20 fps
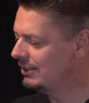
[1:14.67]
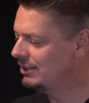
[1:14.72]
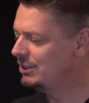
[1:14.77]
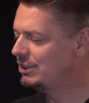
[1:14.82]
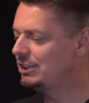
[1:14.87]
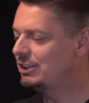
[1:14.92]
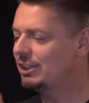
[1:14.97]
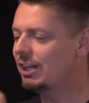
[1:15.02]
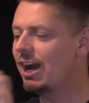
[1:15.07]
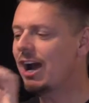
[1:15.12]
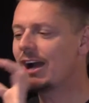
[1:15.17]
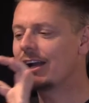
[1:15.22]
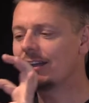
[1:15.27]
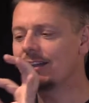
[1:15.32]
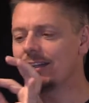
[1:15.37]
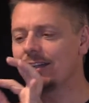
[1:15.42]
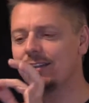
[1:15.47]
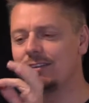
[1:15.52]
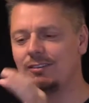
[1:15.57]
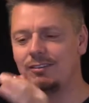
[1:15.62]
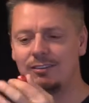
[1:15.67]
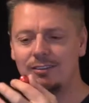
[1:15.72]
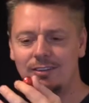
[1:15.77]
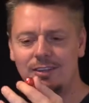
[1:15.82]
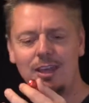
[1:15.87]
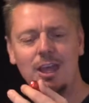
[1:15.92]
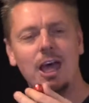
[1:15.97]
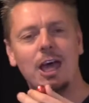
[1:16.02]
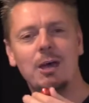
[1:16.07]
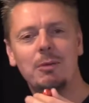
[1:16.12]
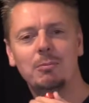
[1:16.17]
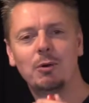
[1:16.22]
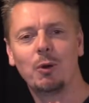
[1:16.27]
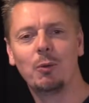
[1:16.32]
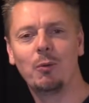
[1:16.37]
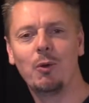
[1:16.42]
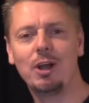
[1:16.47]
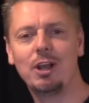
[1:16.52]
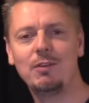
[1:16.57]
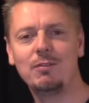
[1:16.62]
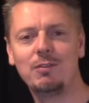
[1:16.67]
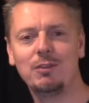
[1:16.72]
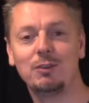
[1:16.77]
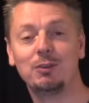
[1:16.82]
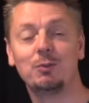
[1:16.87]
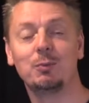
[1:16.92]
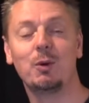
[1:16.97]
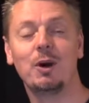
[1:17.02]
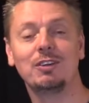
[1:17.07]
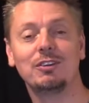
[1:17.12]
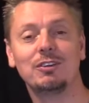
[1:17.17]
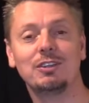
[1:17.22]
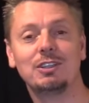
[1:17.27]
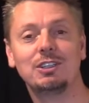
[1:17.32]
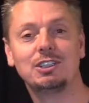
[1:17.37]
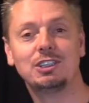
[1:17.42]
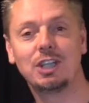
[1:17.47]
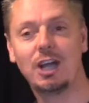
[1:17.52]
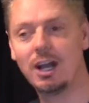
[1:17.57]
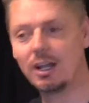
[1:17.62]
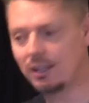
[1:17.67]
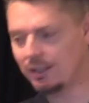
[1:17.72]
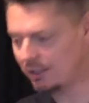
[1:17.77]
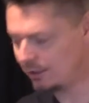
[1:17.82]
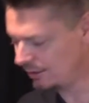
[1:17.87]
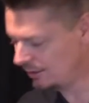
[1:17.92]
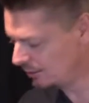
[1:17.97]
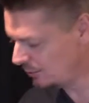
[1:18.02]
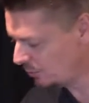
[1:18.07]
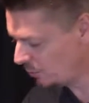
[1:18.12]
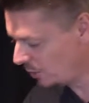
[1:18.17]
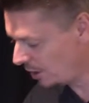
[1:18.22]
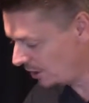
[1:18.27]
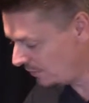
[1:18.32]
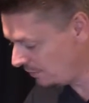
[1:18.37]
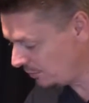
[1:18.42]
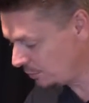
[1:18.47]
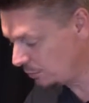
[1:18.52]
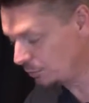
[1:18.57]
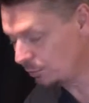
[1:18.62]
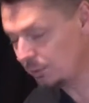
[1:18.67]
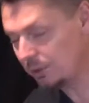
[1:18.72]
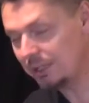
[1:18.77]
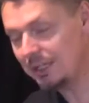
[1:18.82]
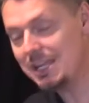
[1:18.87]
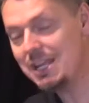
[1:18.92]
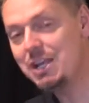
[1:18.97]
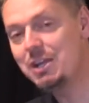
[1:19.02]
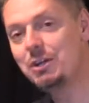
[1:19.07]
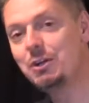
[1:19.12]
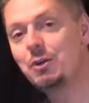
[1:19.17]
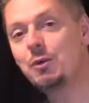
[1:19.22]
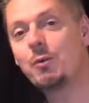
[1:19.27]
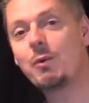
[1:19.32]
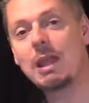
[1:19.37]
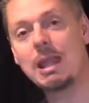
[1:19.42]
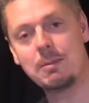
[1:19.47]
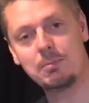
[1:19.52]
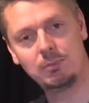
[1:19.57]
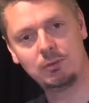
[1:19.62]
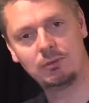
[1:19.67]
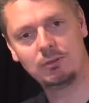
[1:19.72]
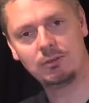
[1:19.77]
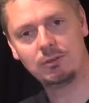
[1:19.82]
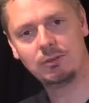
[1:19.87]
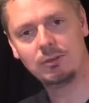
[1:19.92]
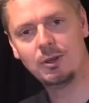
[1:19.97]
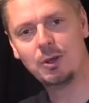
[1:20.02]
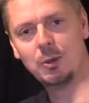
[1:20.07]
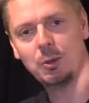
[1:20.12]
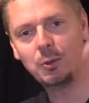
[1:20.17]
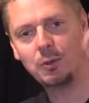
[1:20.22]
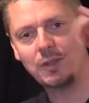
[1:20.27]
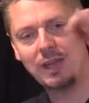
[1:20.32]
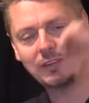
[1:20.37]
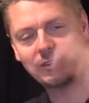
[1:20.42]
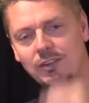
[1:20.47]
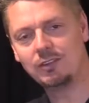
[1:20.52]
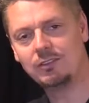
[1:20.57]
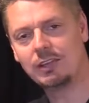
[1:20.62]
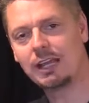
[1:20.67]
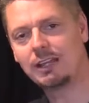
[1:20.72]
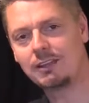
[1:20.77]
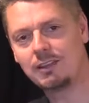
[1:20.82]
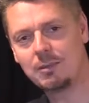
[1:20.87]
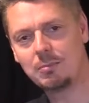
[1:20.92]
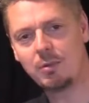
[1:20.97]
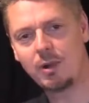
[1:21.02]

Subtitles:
Chocolates. But what if this wasn't chocolate? What if it was really grapes? Well, that's exactly the